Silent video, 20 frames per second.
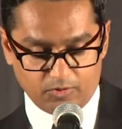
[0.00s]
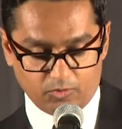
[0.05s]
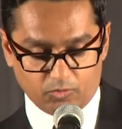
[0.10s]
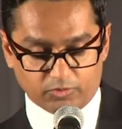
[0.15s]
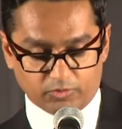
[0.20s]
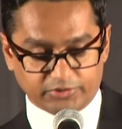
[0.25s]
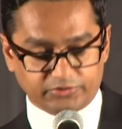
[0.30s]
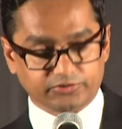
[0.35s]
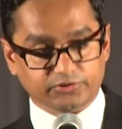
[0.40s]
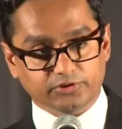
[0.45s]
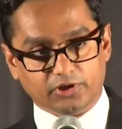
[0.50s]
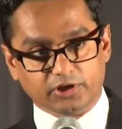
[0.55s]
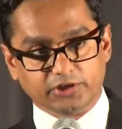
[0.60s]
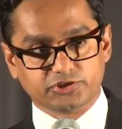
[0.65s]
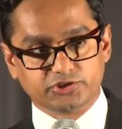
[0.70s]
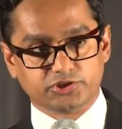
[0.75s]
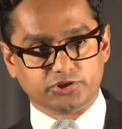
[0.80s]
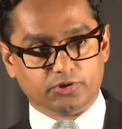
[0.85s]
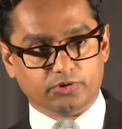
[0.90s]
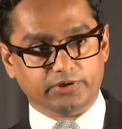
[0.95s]
What's
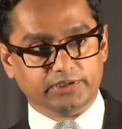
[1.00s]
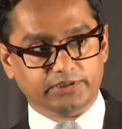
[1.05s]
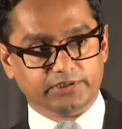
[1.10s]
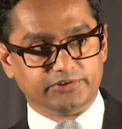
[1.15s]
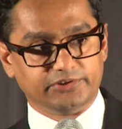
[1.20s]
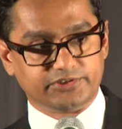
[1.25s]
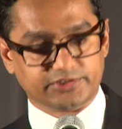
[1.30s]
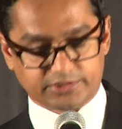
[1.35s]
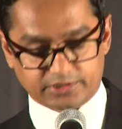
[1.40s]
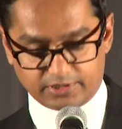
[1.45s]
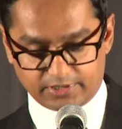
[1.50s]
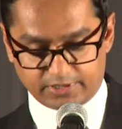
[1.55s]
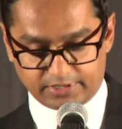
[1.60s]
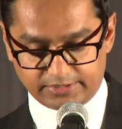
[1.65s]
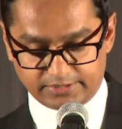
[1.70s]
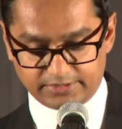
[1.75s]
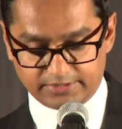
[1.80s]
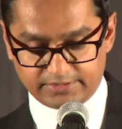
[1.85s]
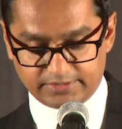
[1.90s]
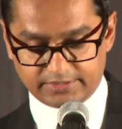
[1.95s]
not shown in this chart